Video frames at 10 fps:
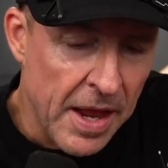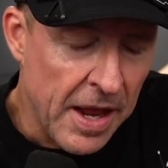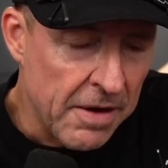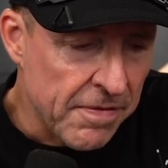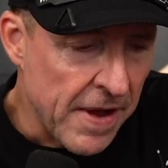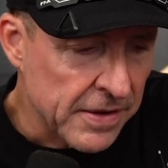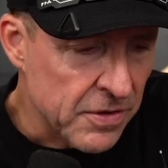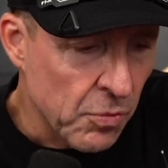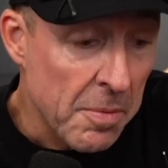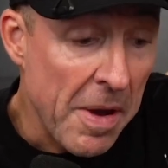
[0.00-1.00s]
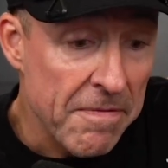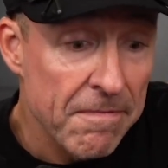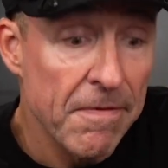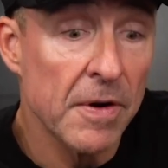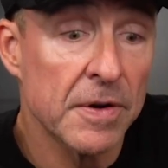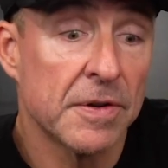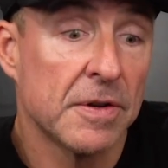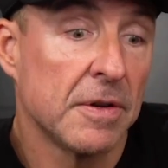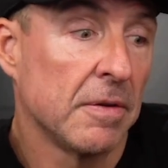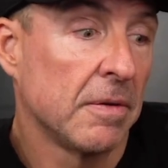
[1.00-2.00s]
In fact, one of my
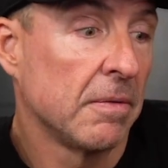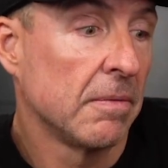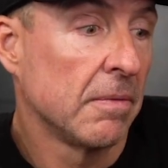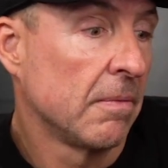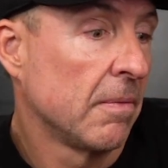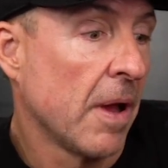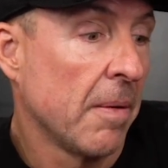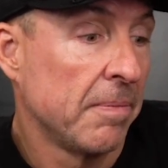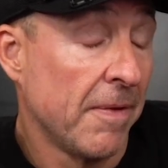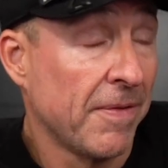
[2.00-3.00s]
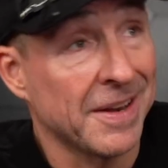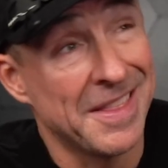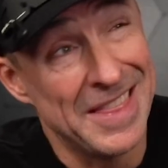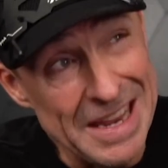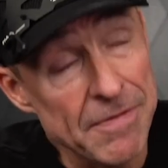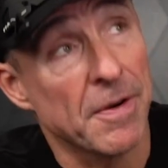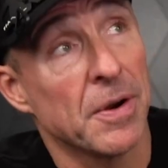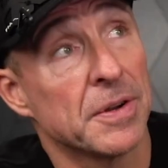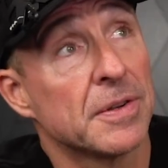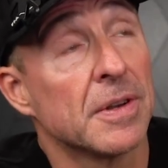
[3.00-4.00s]
first, uh, in fact, the
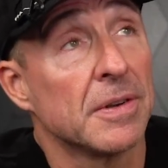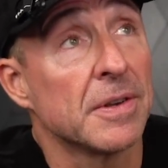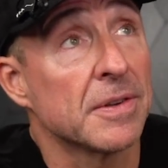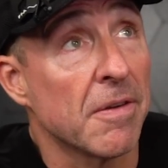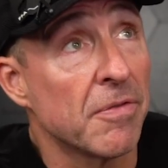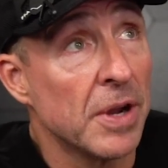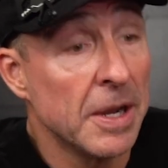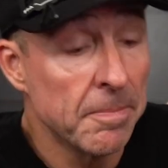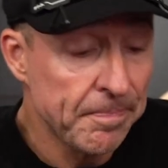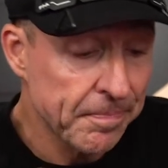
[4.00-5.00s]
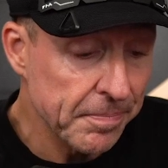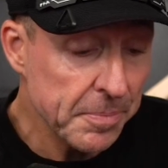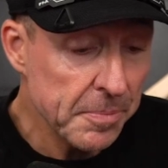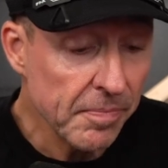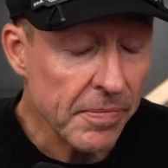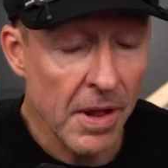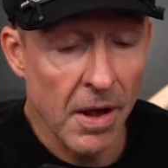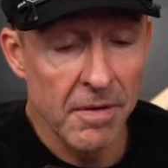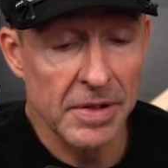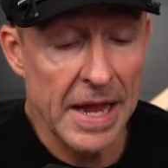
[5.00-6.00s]
first discovery
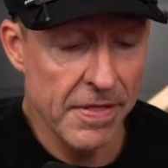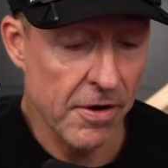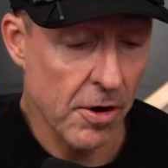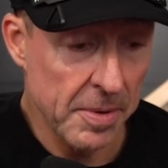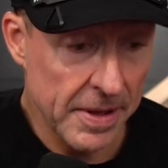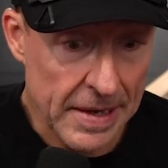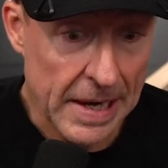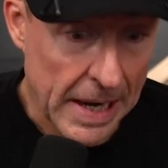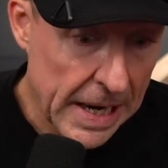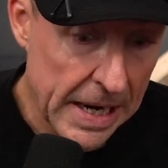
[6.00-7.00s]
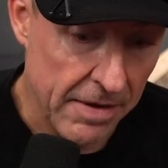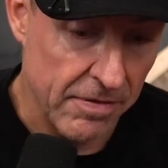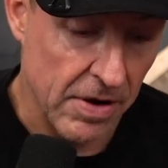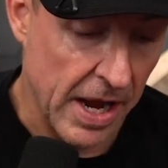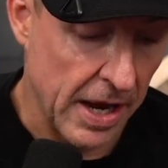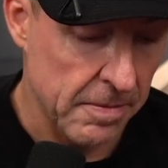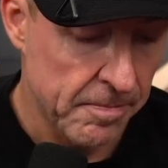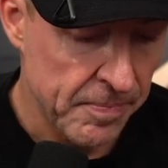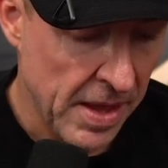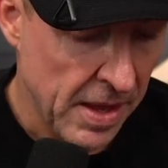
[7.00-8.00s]
of light therapy that I ever had
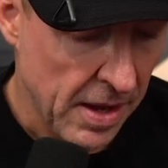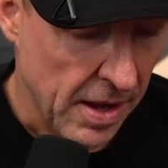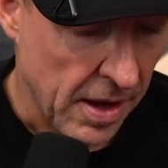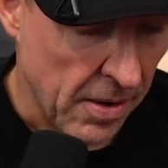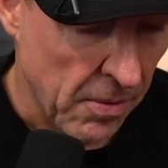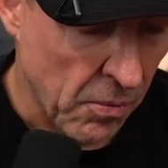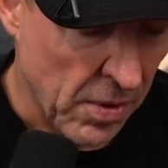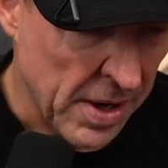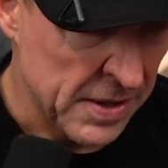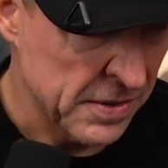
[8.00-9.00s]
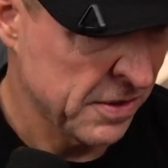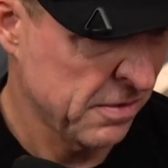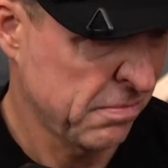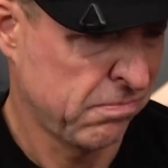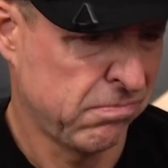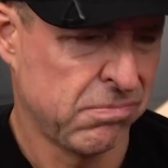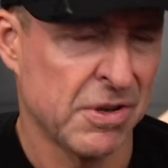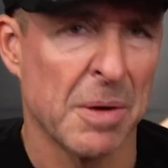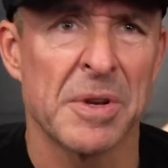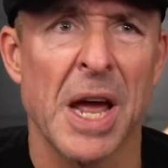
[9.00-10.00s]
uh, was
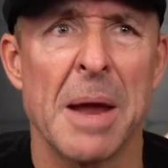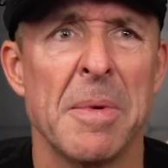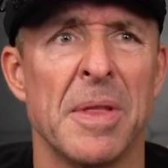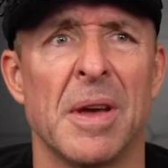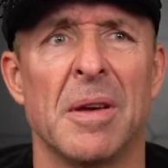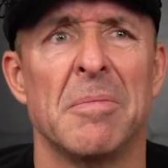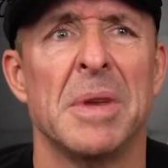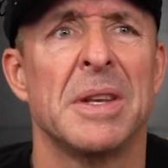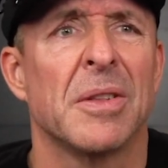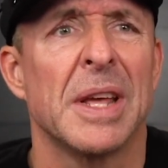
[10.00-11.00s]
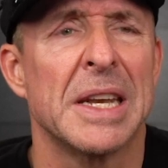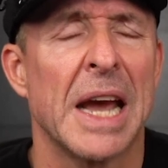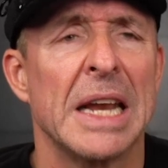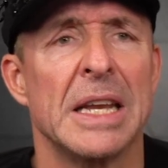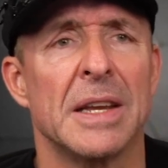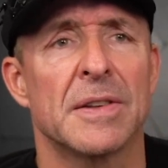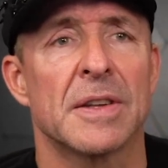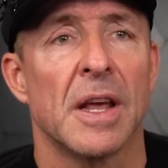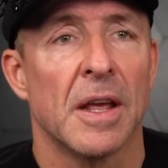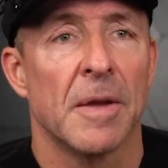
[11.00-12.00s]
sometime in the mid to late
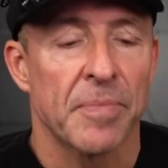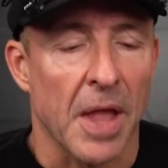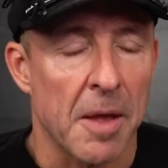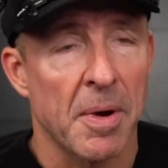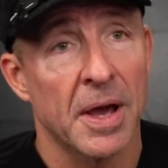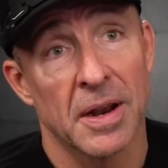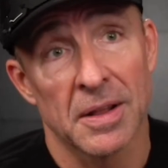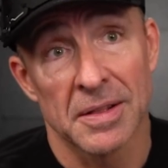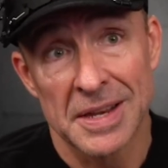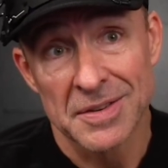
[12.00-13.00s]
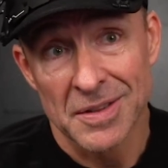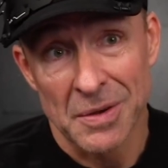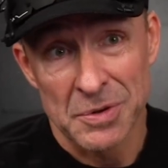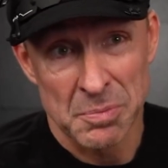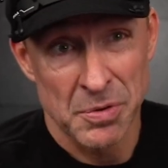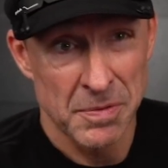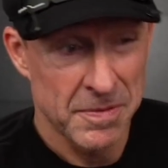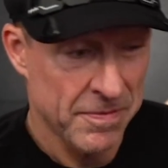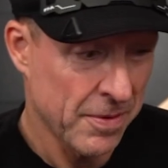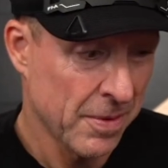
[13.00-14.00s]
90s. I bought a laser that was
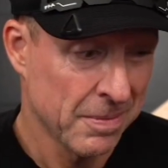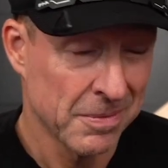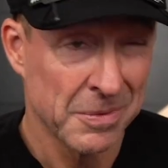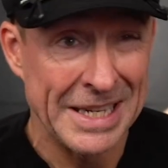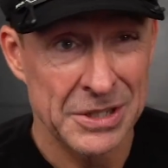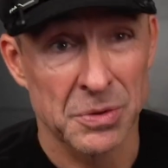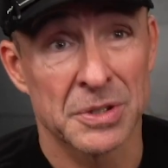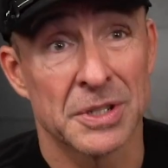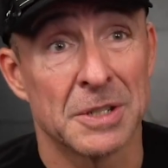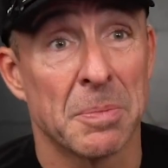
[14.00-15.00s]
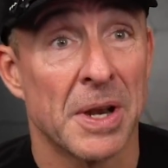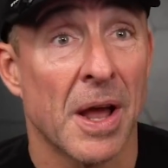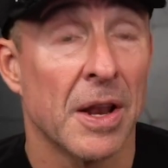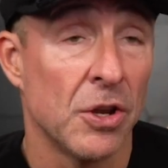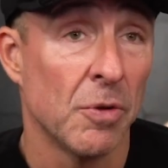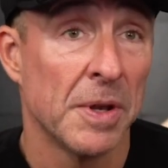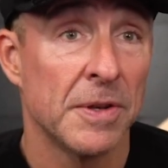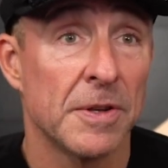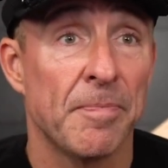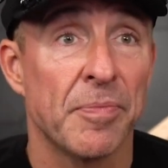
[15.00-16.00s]
approved for racehorses, but not
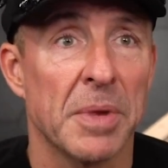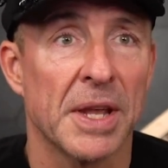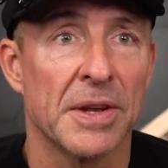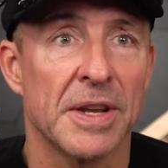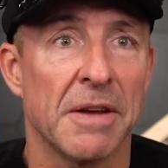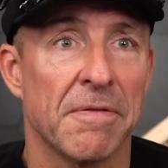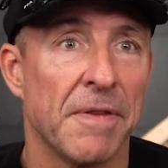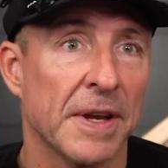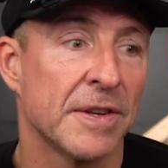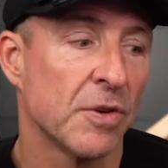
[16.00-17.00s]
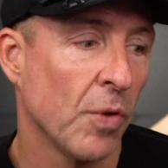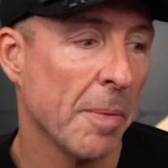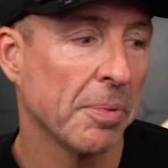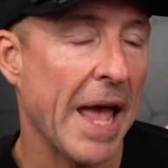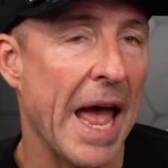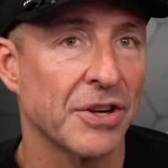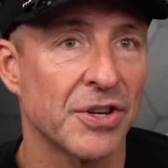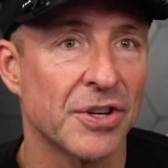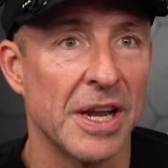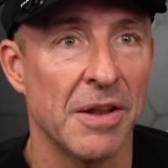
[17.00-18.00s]
humans, because it fixed
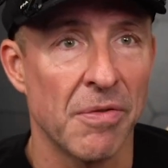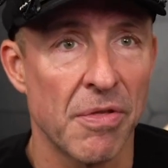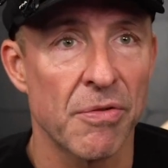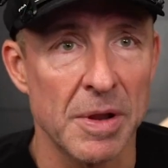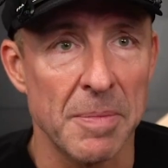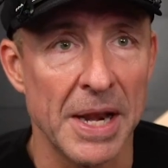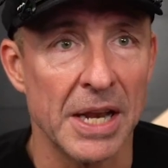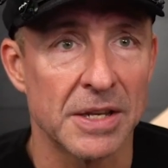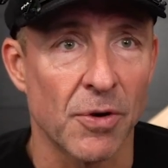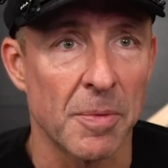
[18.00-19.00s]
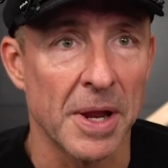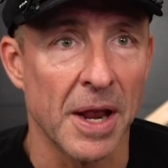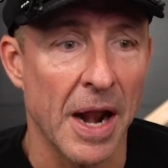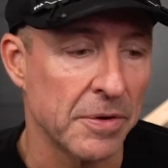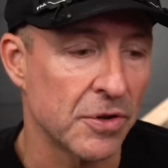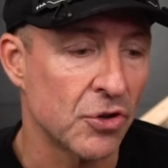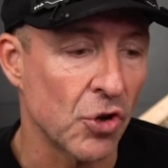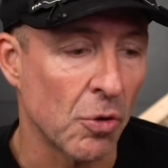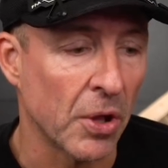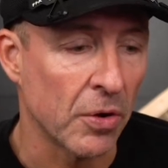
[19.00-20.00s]
whiplash in three minutes for me. And I was
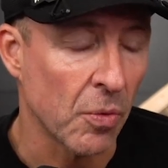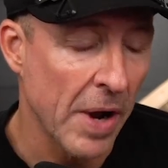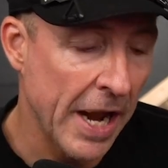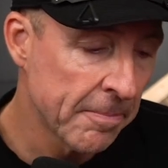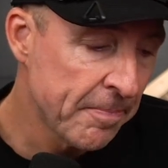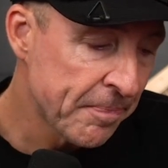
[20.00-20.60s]
so blown away.